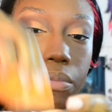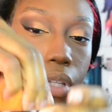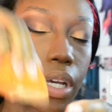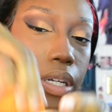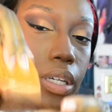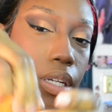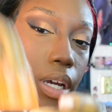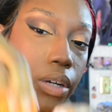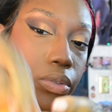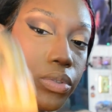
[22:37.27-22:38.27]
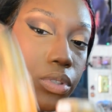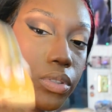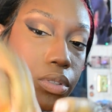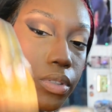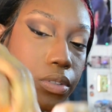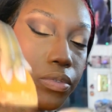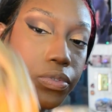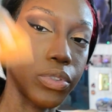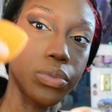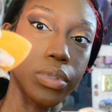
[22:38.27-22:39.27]
Blotting it out to
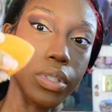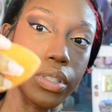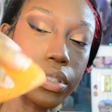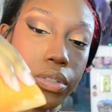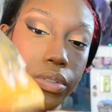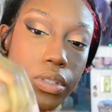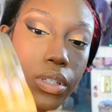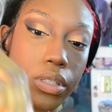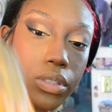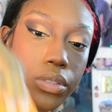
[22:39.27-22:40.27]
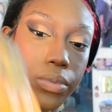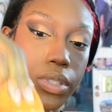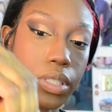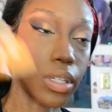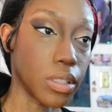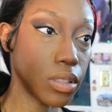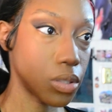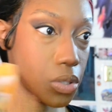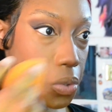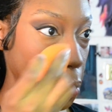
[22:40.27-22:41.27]
diffuse it so it's not so
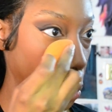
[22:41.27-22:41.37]
intense.